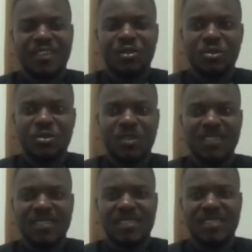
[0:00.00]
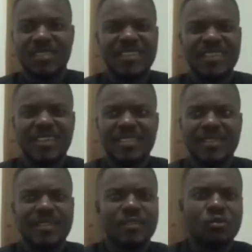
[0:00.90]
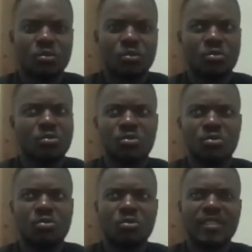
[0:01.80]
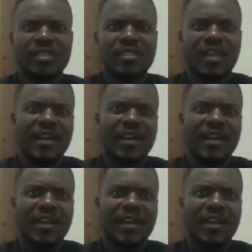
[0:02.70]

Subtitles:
So age has nothing to do with it.